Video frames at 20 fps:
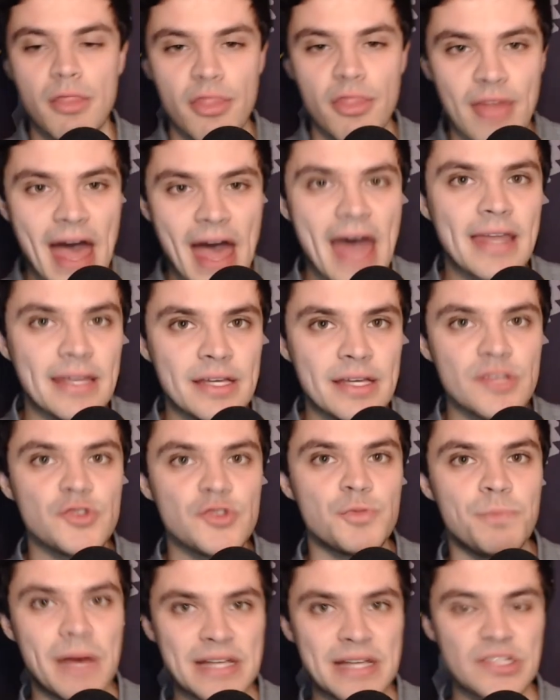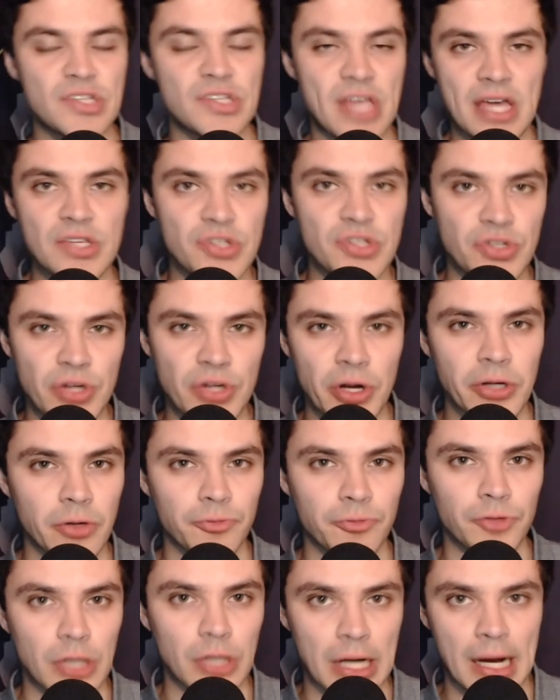That is best case scenario
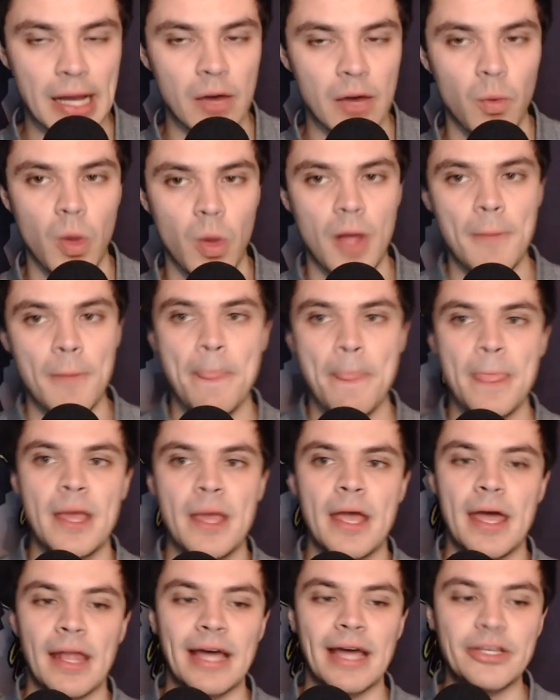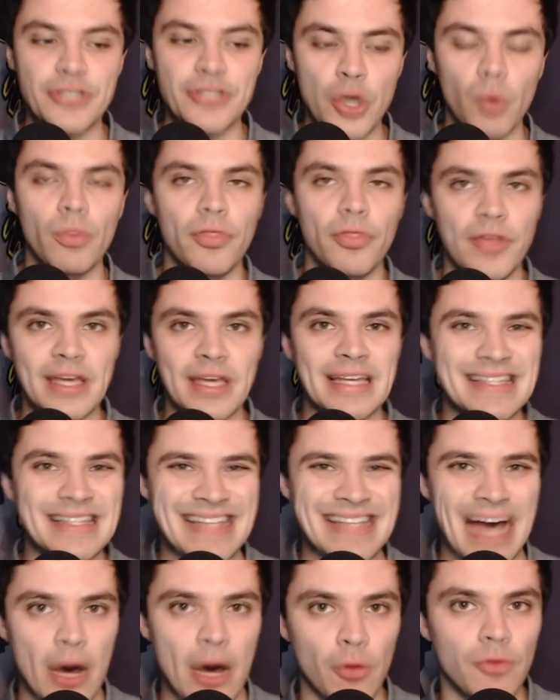for Iowa, and I don't think
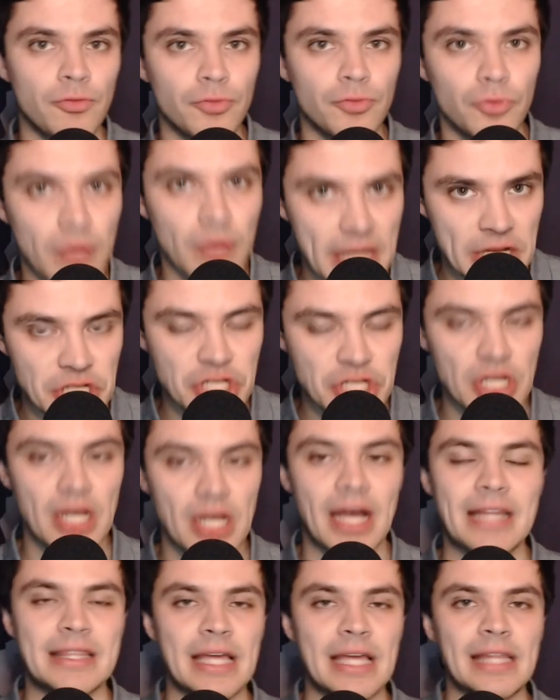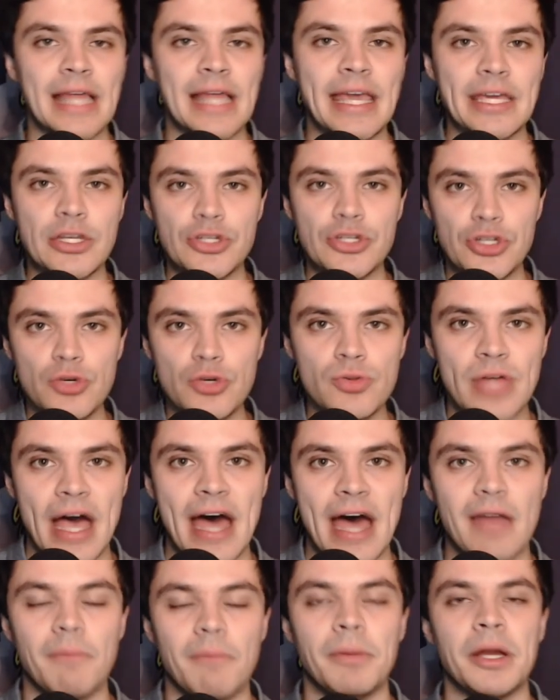it's out of reach. I think they can do
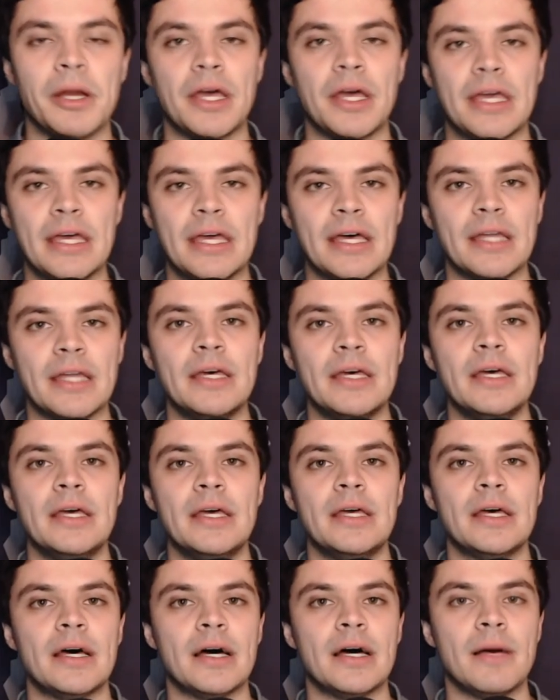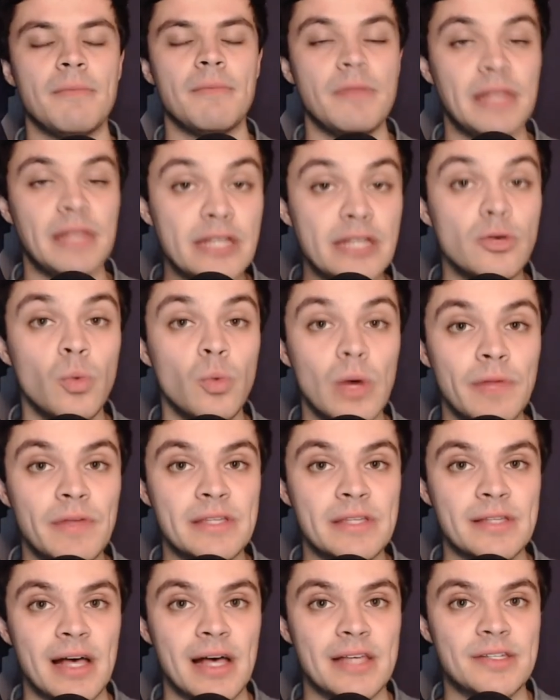that, but again, need to win
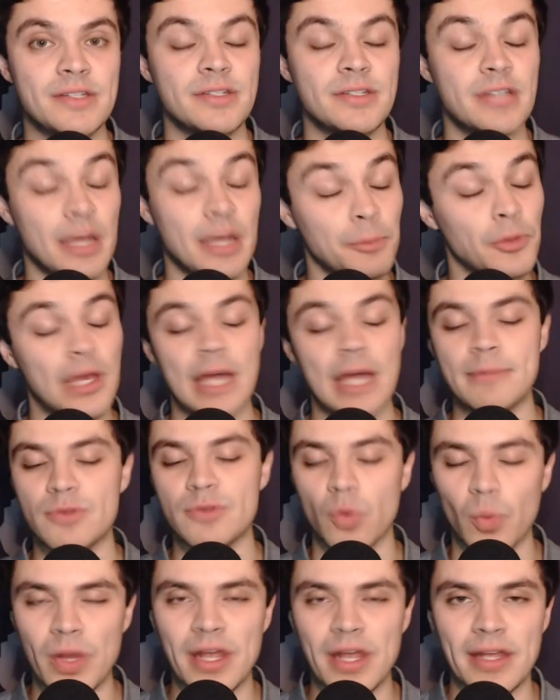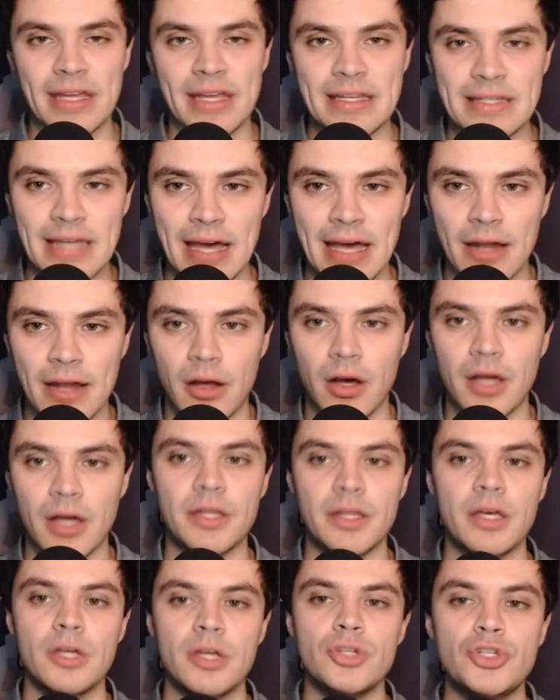these last couple games. A win at Indiana
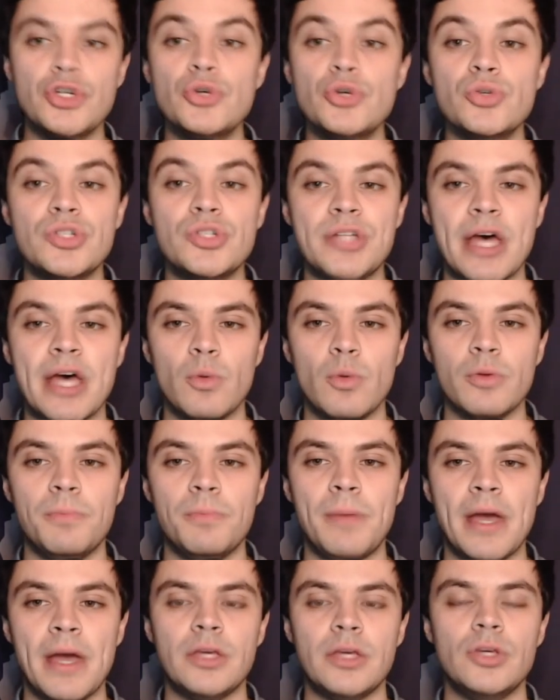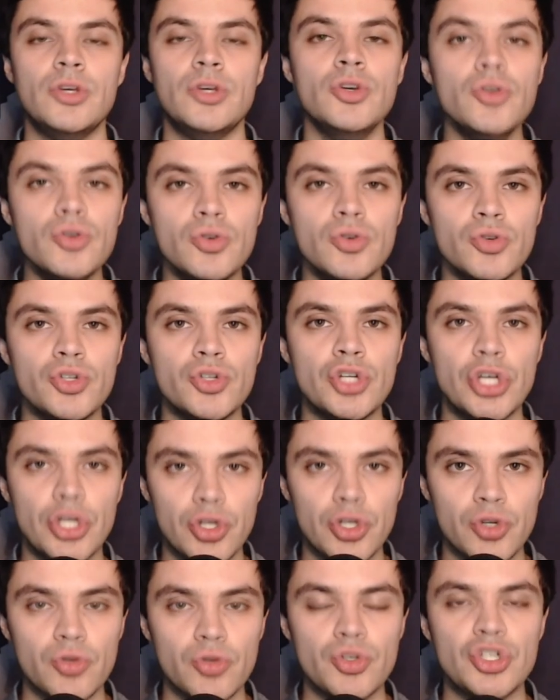on Tuesday would pay huge,
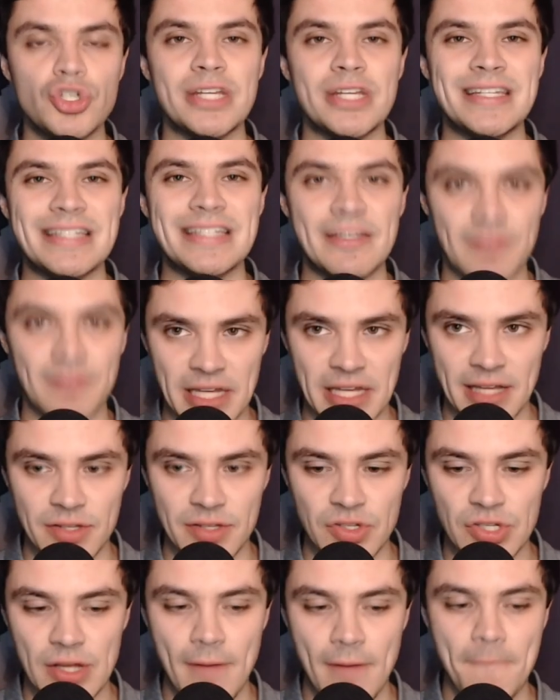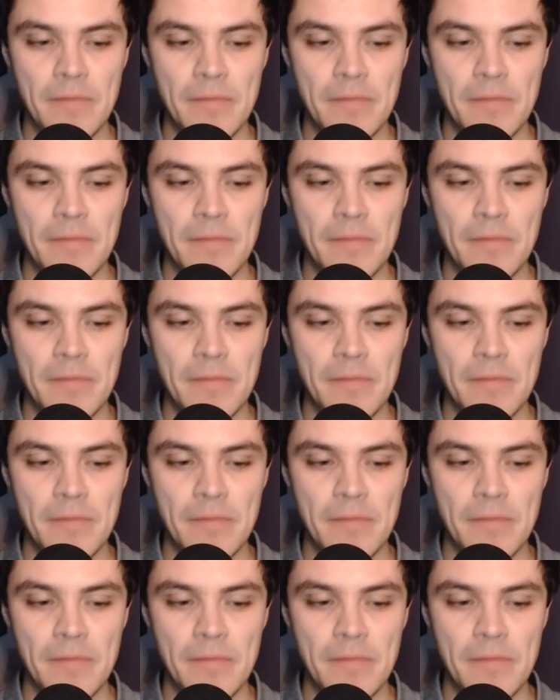huge dividends.